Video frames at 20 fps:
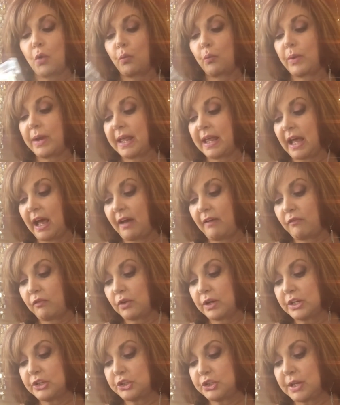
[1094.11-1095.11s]

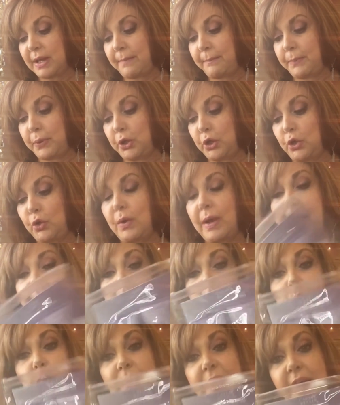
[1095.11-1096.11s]
recovery shampoo
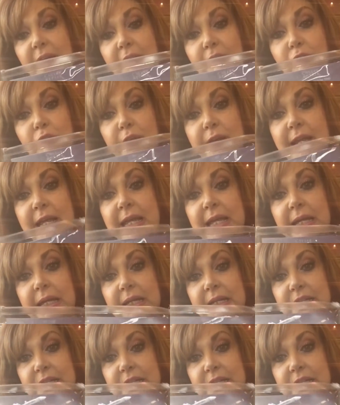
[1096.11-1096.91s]
and the recovery